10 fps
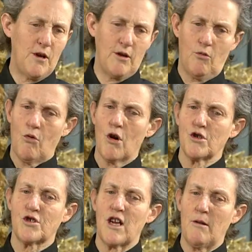I mean, the
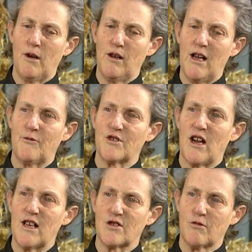worst time of my life was
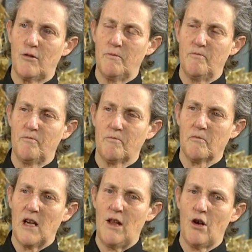high school.
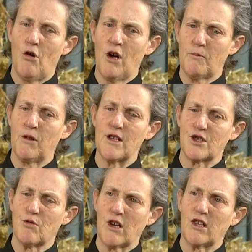And the only
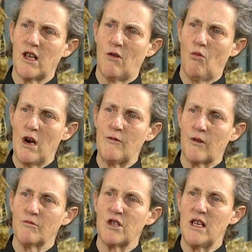places where I could get away
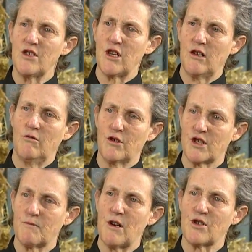from teasing were the
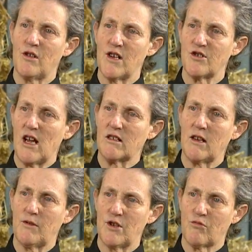specialized
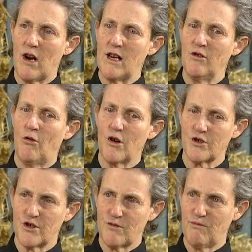activities, riding
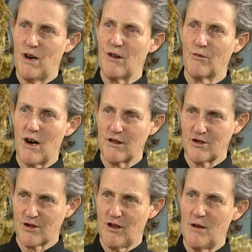horses, model
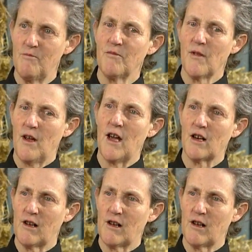rockets club, and